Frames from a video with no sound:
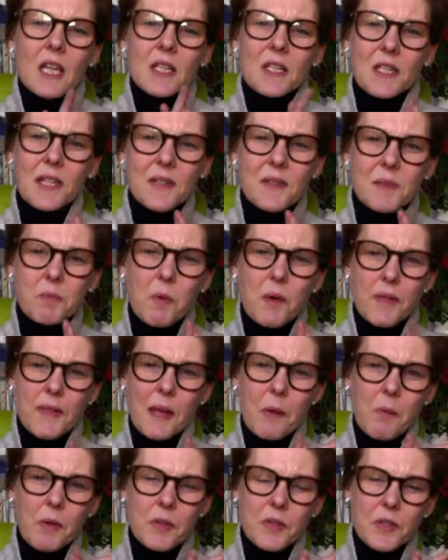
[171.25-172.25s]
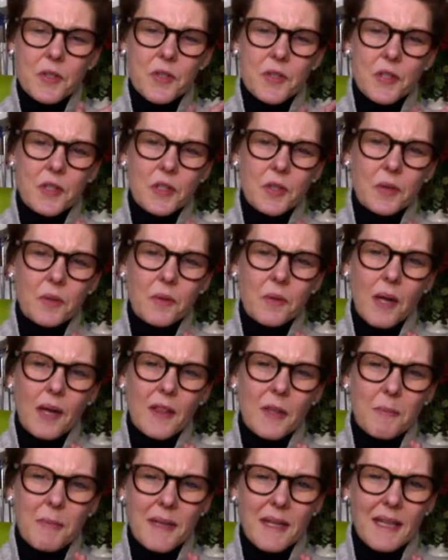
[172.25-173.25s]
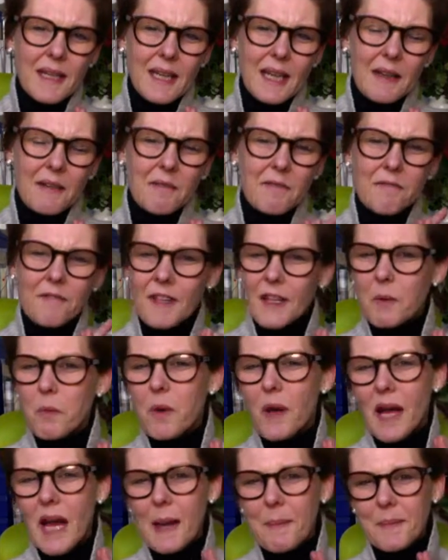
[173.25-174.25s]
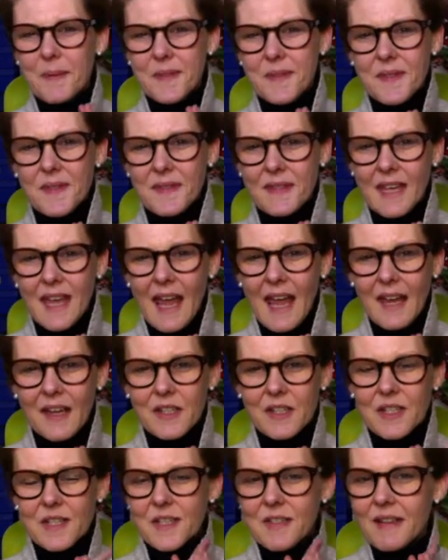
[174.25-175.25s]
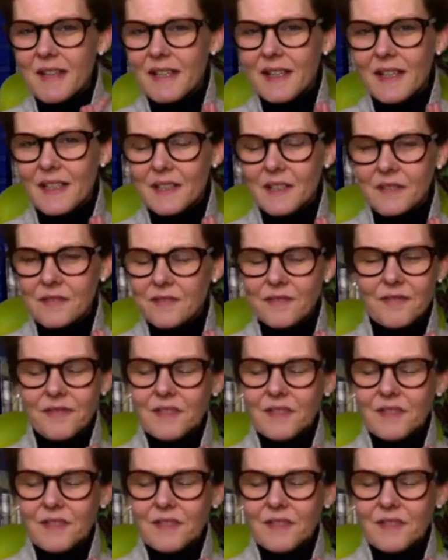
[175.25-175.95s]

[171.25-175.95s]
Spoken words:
Does what they want to do at the beginning fit what happens at the end? Is there any kind of...